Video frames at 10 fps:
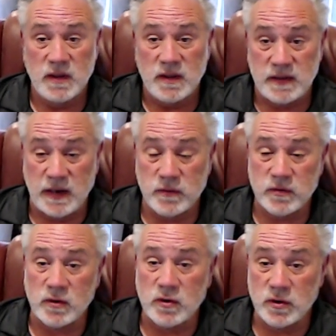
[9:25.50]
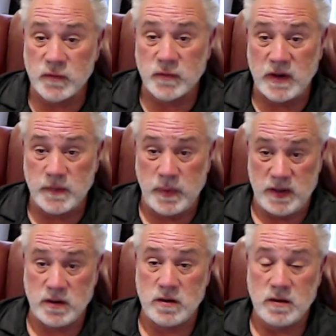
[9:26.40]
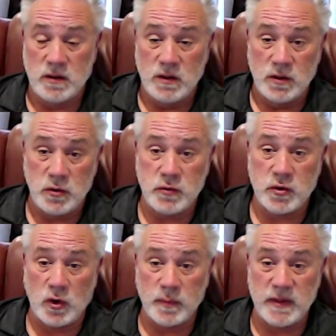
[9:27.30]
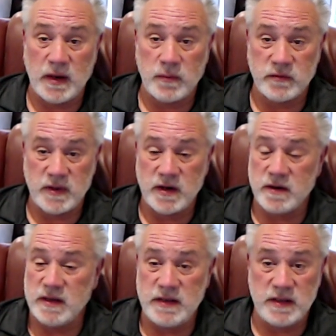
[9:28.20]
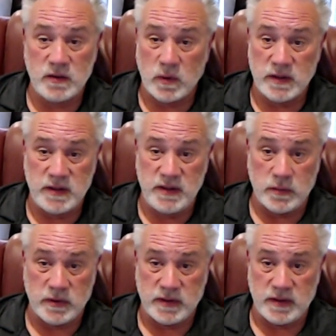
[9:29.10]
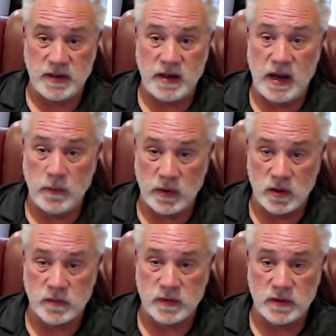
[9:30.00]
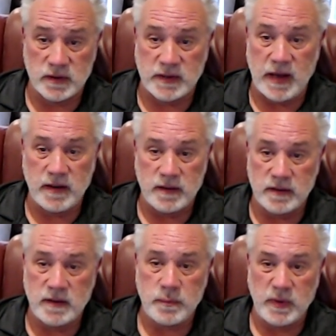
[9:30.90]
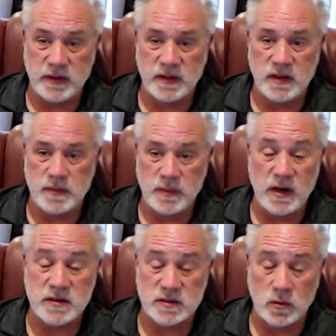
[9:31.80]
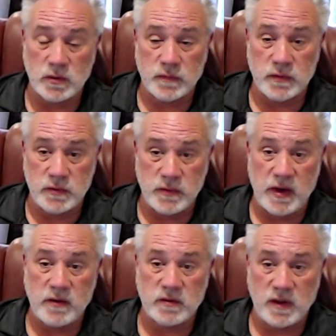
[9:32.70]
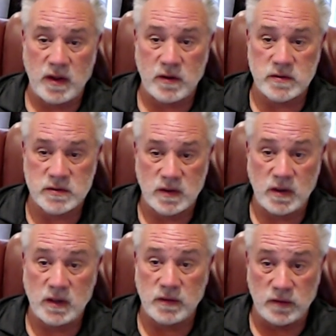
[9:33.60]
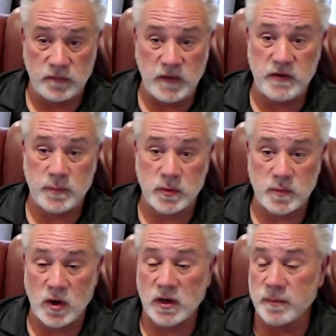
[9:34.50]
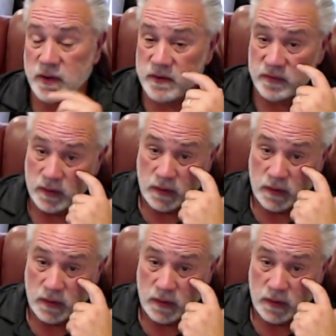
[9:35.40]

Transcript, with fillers: that was a good friend picker who told me that was there. He didn't want to deal with it. I went over, looked at it, and picked it up, and I sold it for two thousand dollars on Facebook Marketplace.